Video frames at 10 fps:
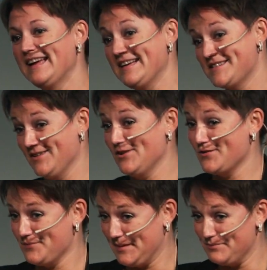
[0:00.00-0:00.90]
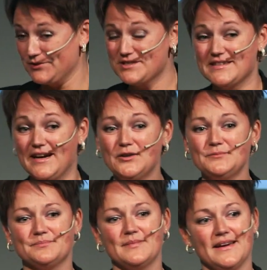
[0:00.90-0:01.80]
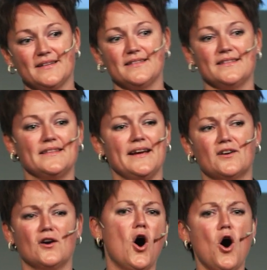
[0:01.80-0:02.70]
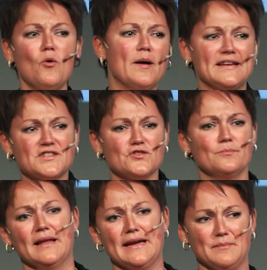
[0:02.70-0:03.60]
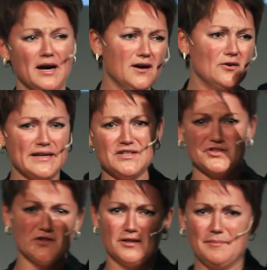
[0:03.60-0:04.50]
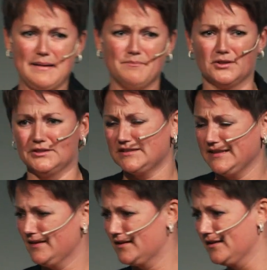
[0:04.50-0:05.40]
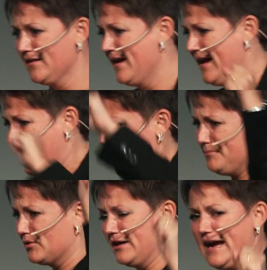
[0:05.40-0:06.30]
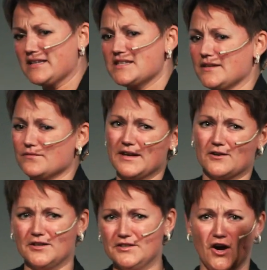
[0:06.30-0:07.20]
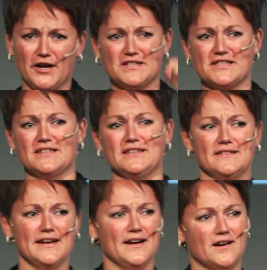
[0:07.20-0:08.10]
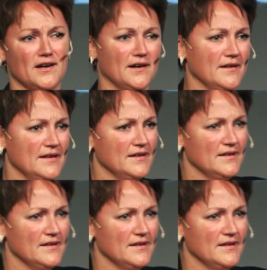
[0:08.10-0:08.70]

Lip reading: has a lot of members now, and they are always to blame. Oh, it's your members. They are hyperactive. They are noisy. They are